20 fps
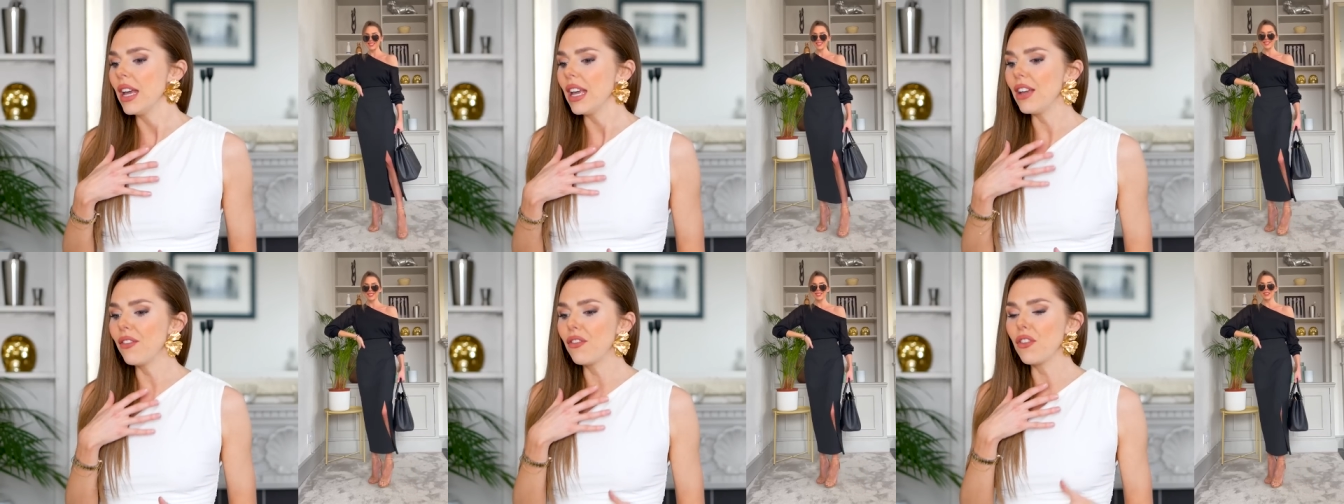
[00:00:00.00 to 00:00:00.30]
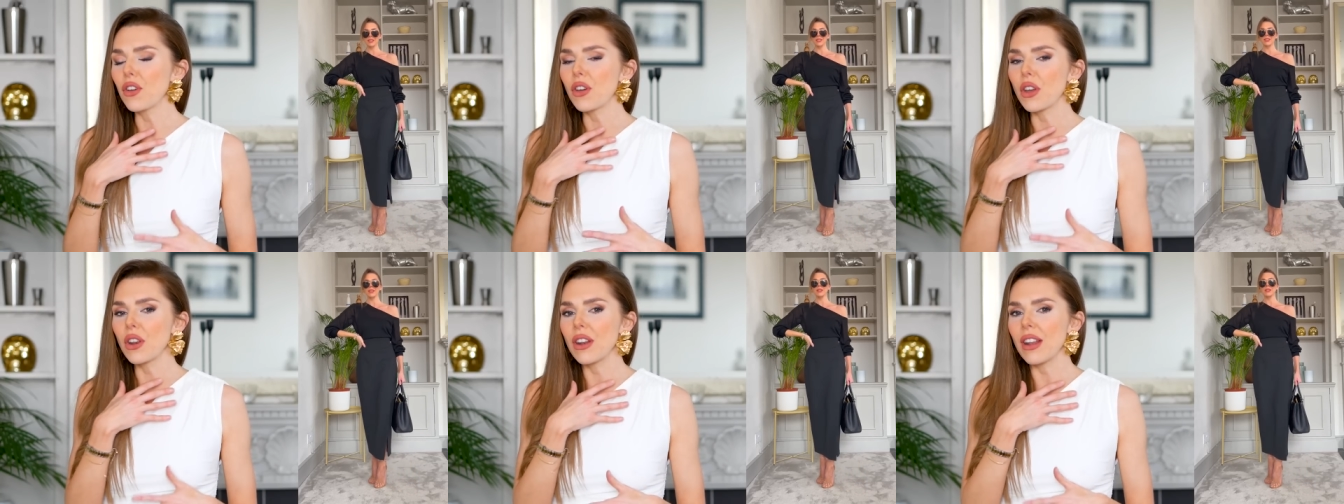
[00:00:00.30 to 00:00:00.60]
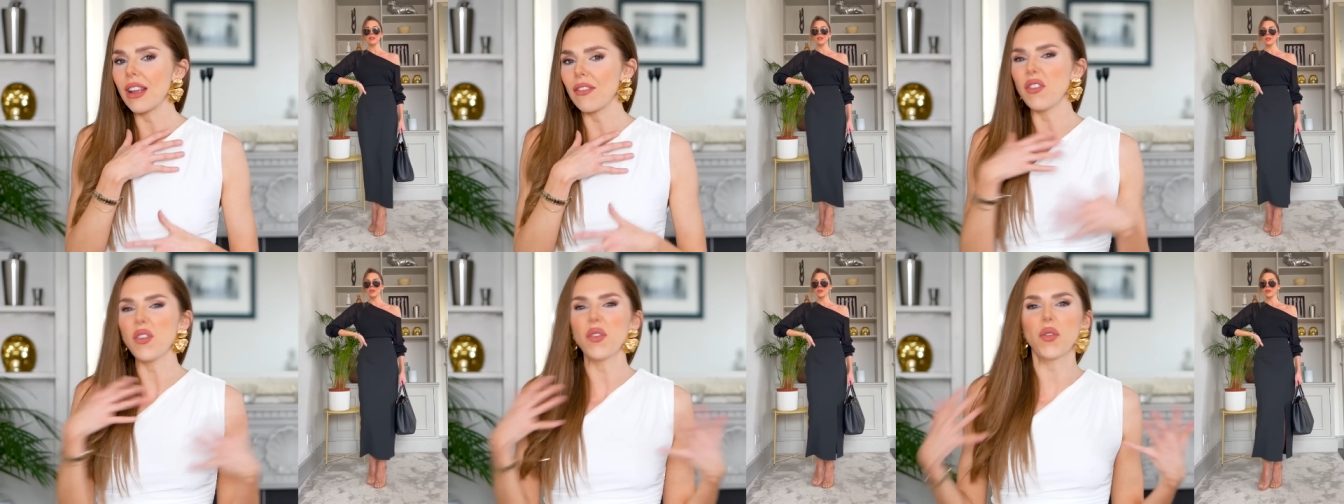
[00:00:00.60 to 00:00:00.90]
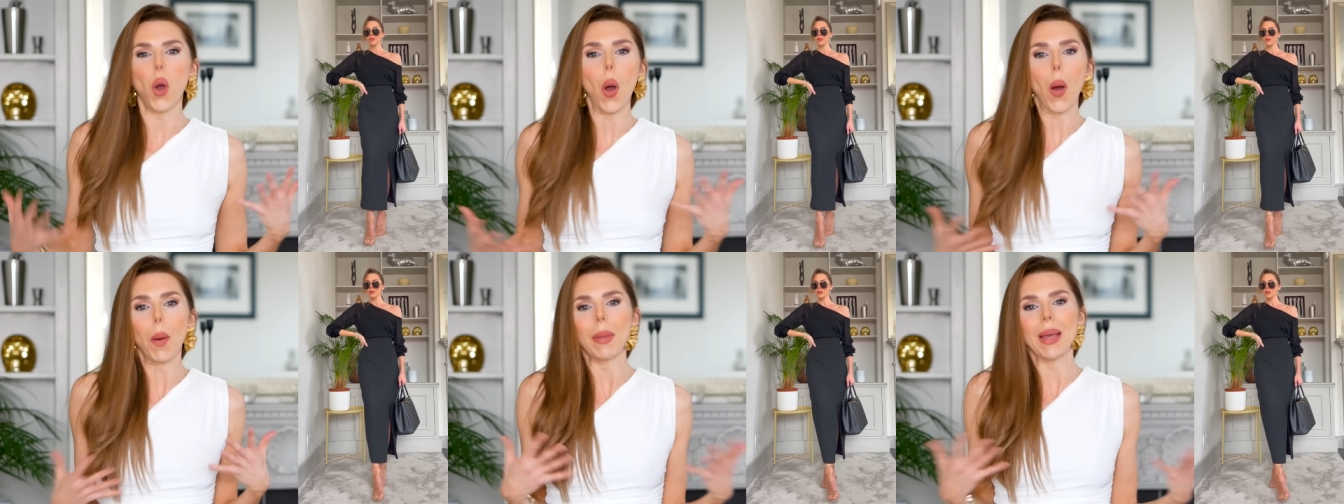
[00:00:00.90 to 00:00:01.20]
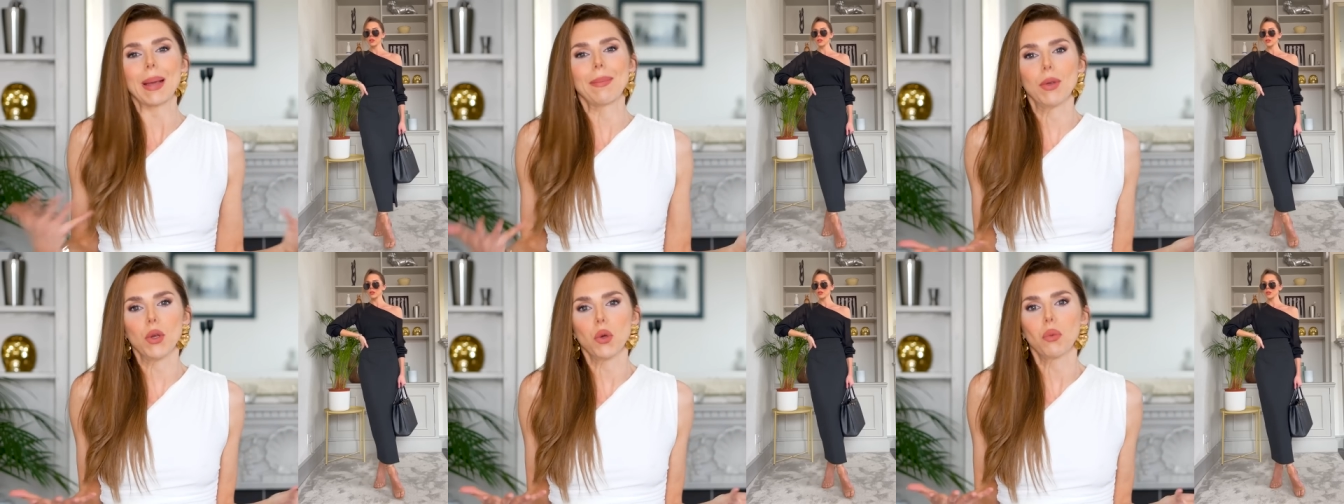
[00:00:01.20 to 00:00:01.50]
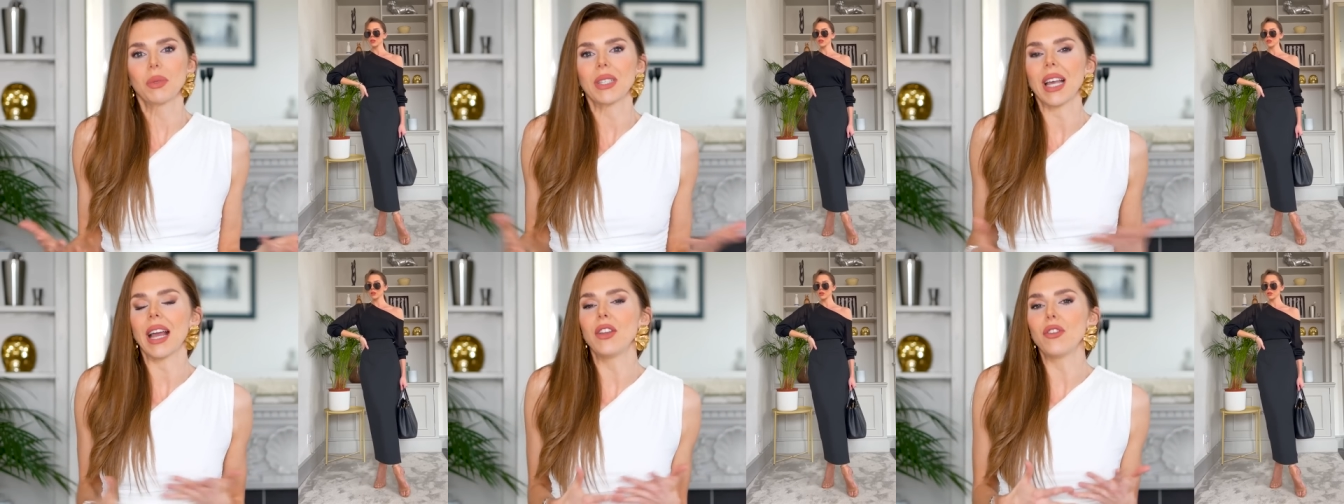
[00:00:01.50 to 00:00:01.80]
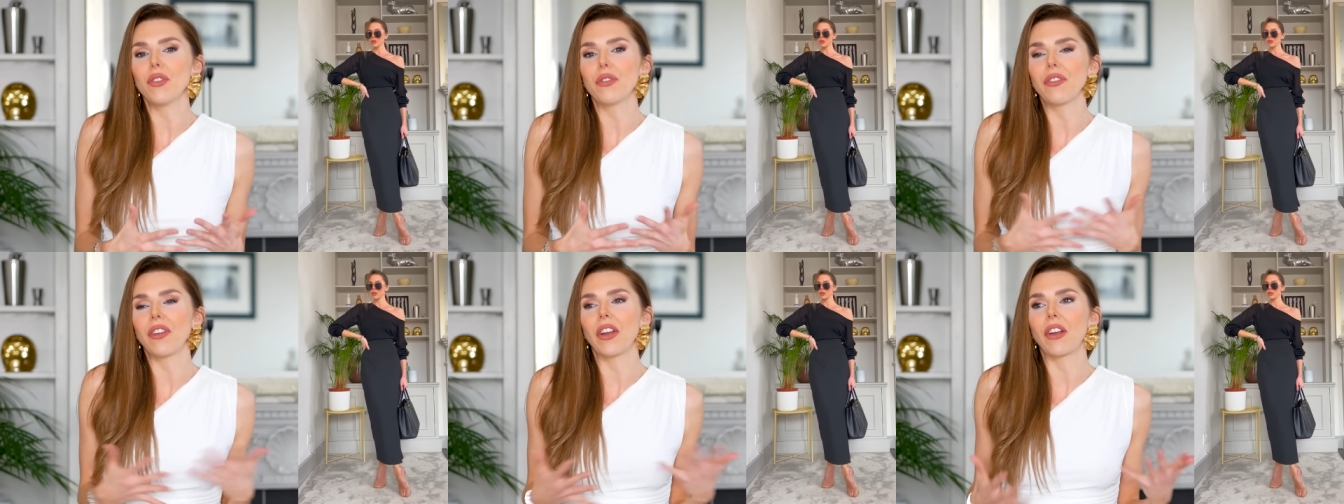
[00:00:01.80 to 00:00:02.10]
if you've got big boobs and
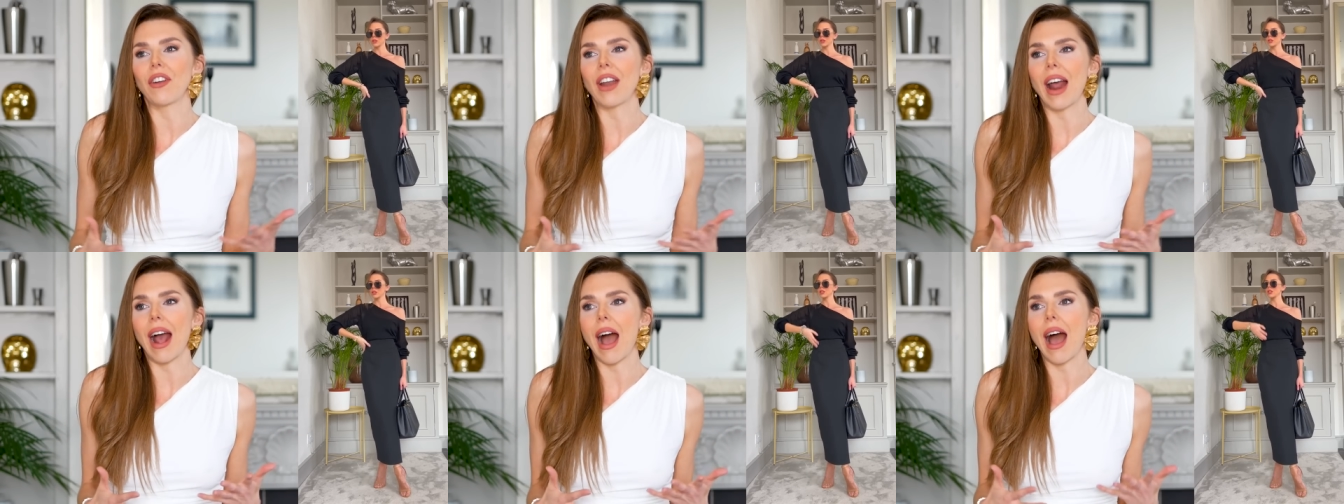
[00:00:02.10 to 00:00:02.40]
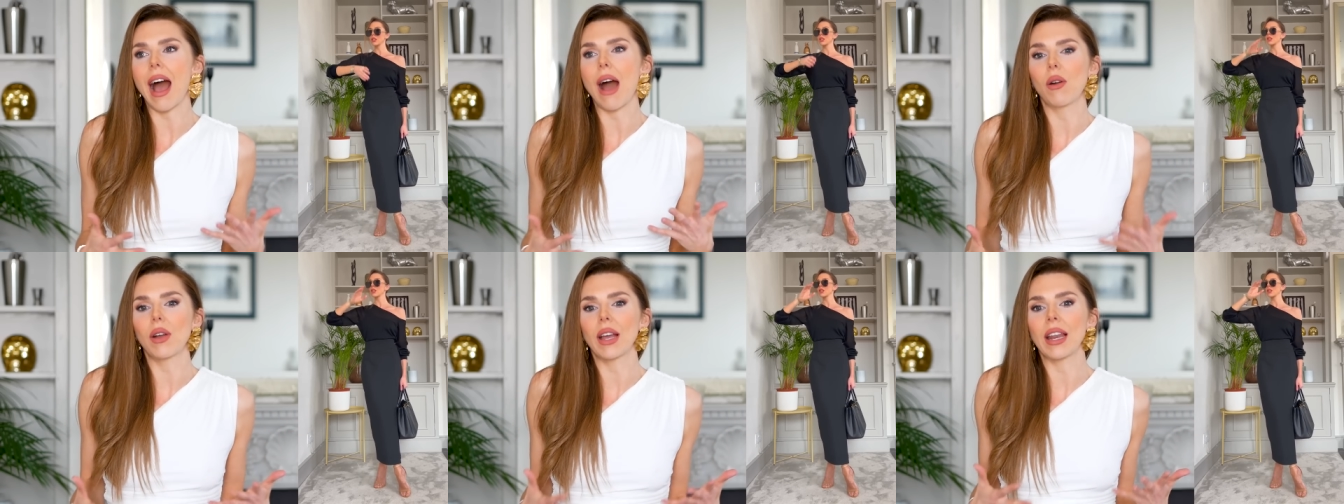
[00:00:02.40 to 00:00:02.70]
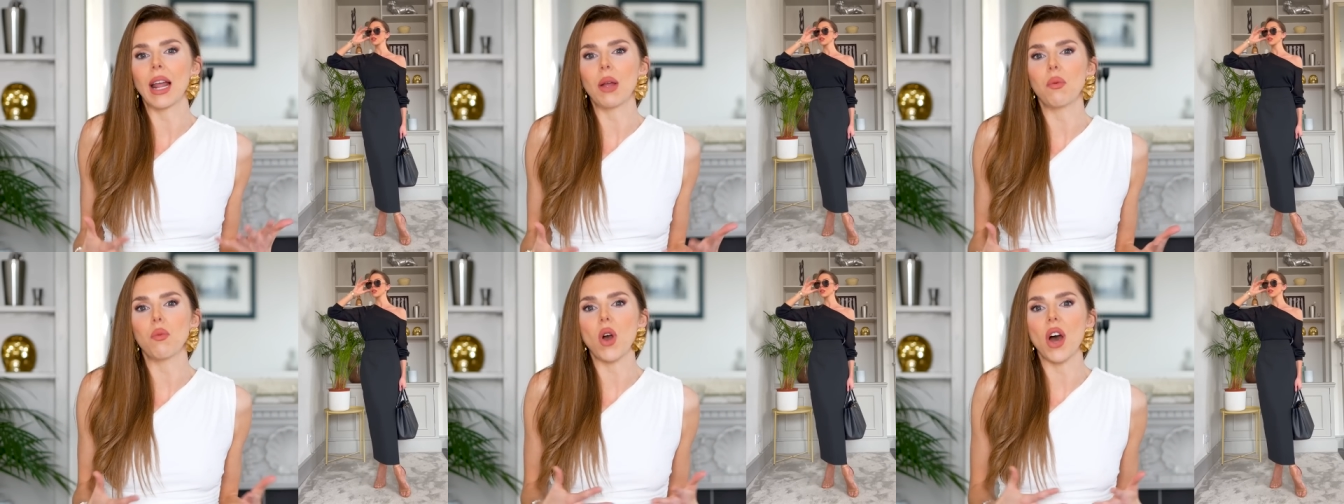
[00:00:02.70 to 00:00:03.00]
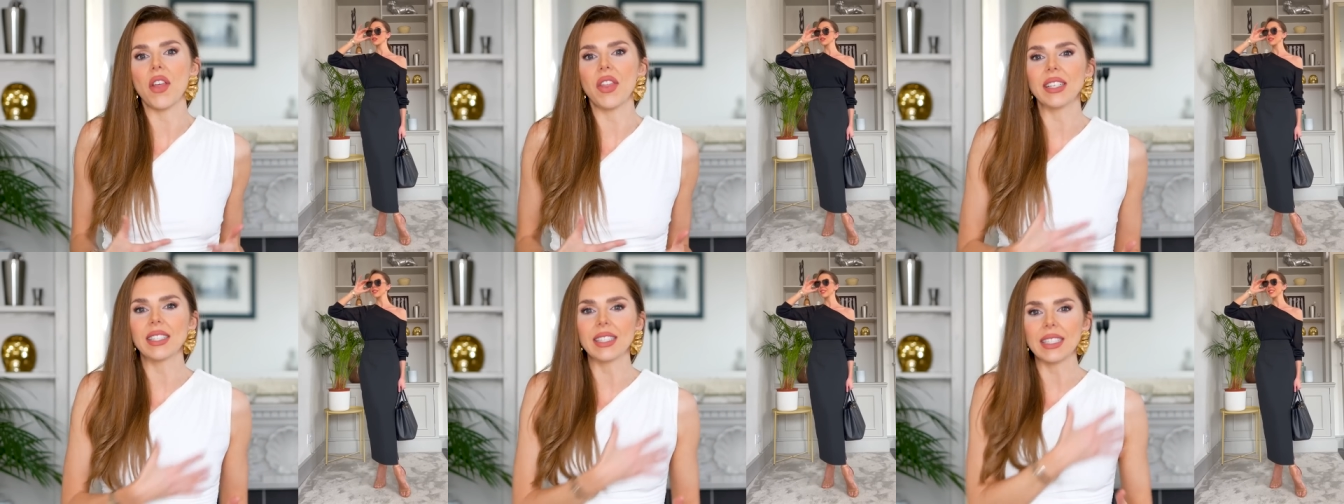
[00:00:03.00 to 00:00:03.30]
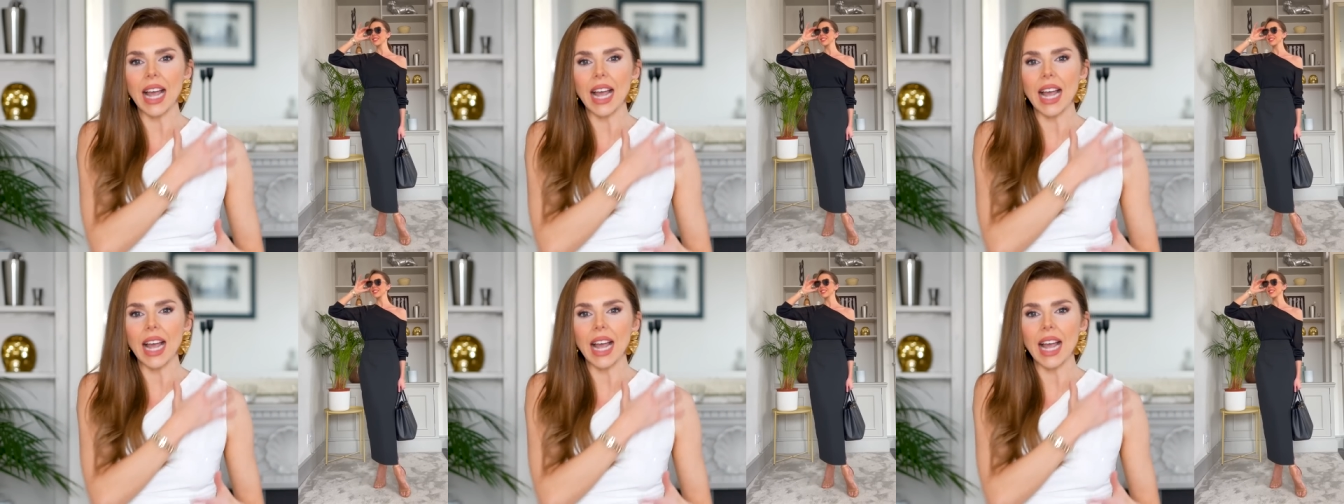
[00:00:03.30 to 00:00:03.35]
you're figuring out how can I wear this,